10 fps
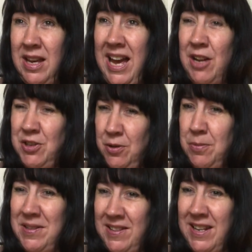Our
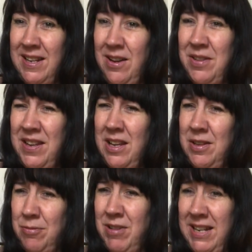children particularly, I think
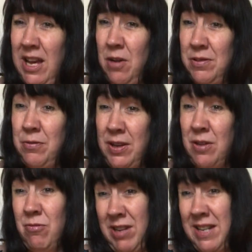it's really helpful if we
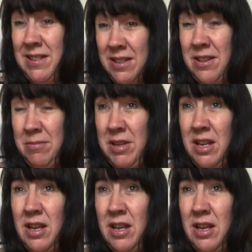can read to them,